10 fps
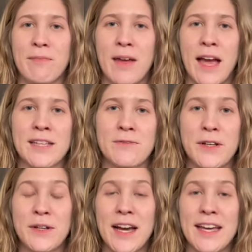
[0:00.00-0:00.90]
As for
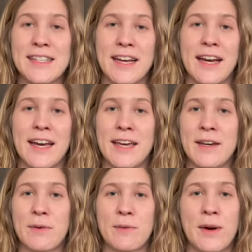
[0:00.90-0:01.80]
you guys,
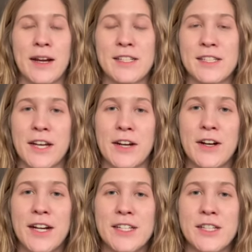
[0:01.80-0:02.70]
I want to just
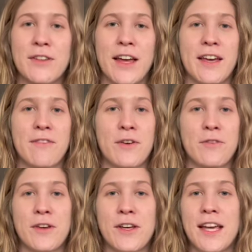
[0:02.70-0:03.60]
encourage you that if you
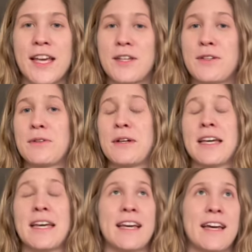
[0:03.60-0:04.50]
feel like you
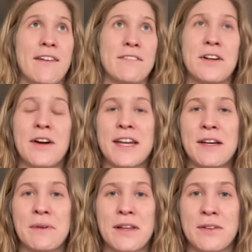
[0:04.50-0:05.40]
have no
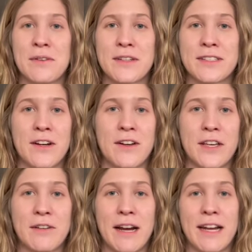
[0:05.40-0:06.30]
idea where the Lord is calling
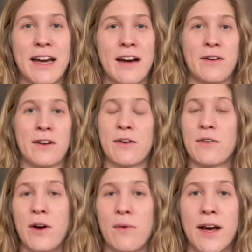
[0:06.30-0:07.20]
you right now, you don't
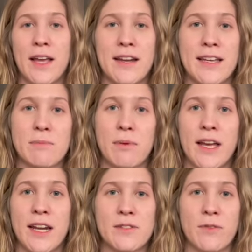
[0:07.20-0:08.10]
know what his
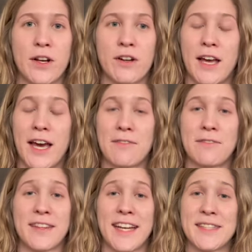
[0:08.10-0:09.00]
plan is for your life,
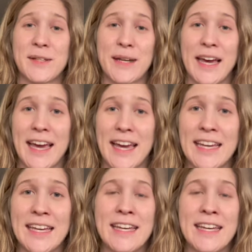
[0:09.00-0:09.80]
that's okay,